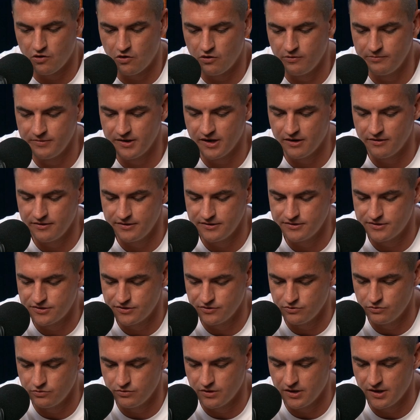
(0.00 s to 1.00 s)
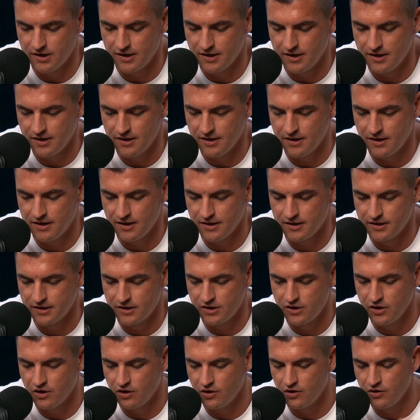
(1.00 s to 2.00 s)
I'm going to
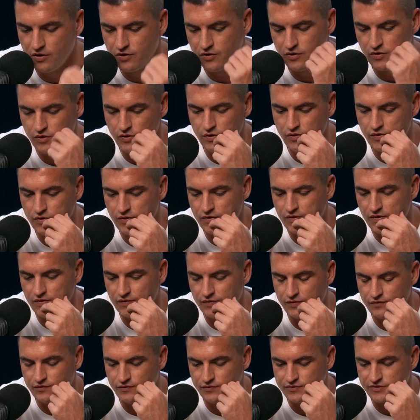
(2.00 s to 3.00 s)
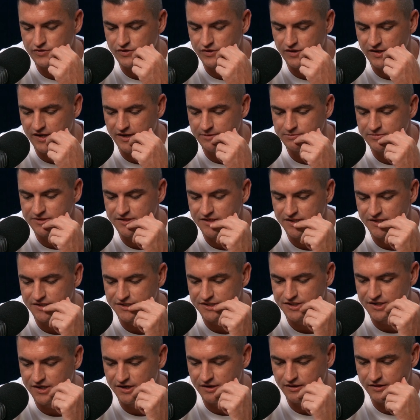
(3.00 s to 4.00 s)
go to the
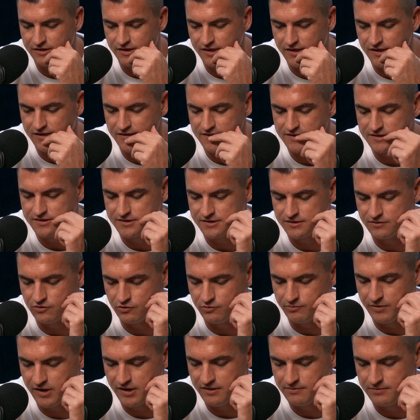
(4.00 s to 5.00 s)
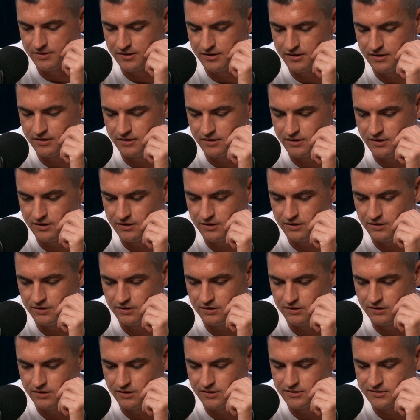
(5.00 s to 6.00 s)
MCG, I think it is, or
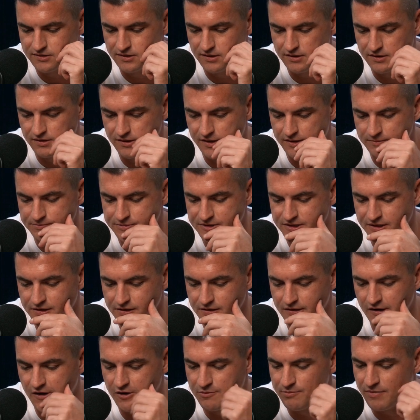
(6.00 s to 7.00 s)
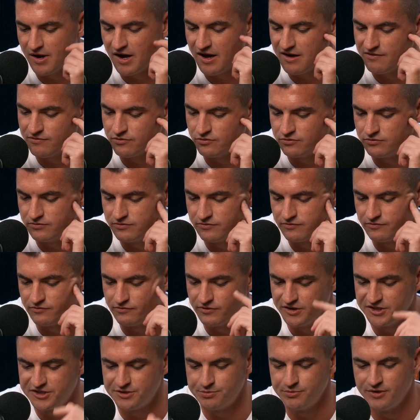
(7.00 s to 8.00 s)
maybe is it the MC? No, Marvel.
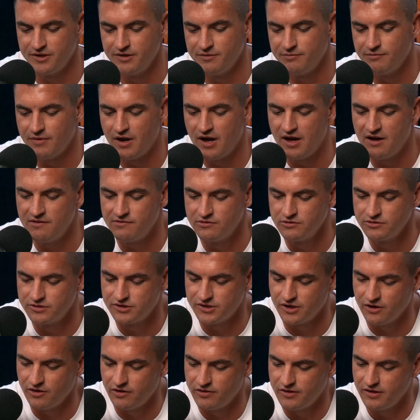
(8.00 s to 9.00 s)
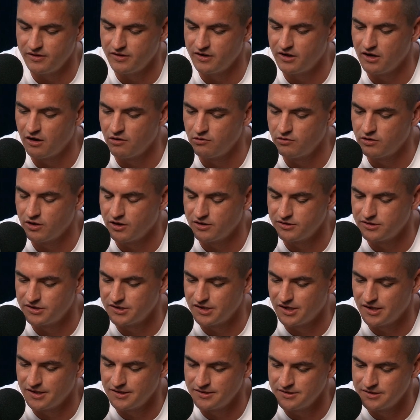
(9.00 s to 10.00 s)
Richmond at Marvel. So I think the Gold Coast
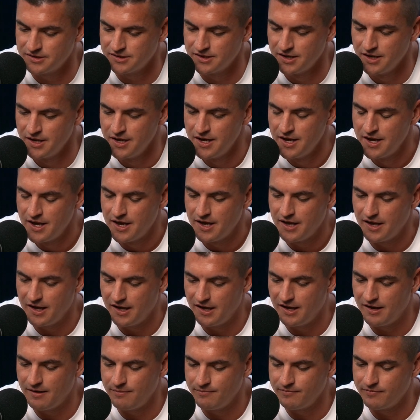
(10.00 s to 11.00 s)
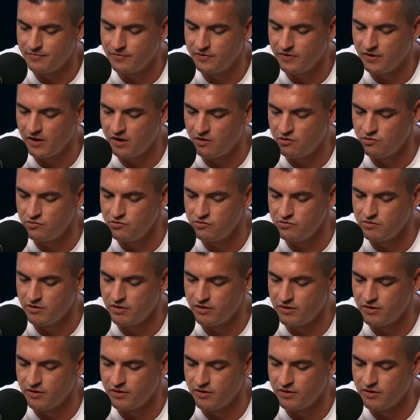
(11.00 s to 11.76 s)
Suns, they'll